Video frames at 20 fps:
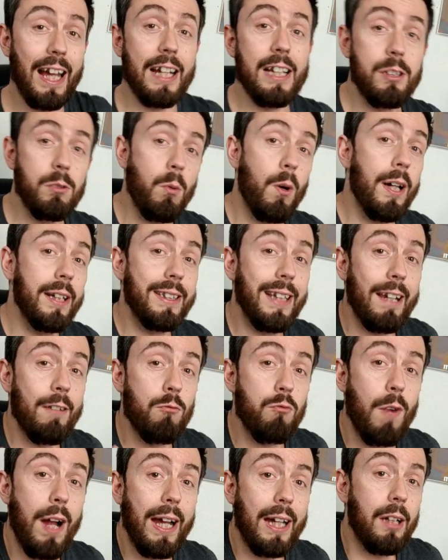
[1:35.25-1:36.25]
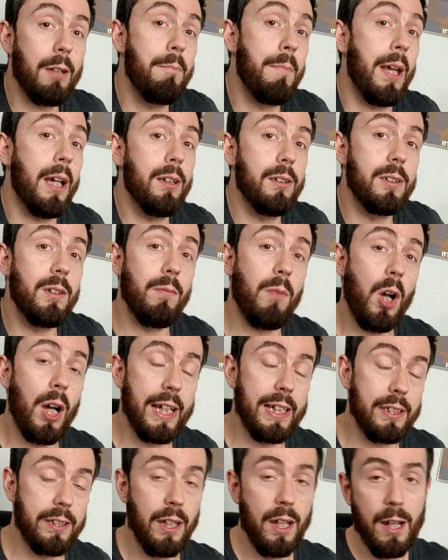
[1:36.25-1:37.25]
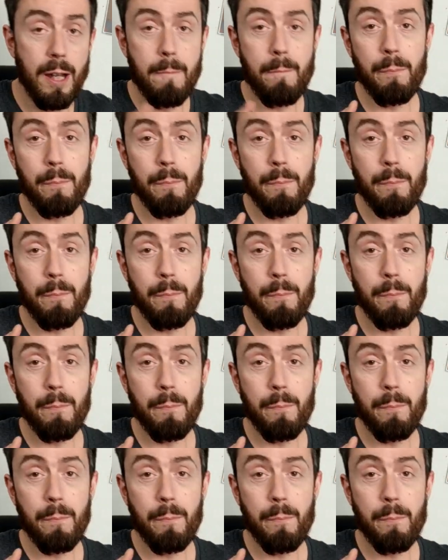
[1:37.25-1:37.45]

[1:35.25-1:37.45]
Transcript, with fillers: that is why it's a rack mount device.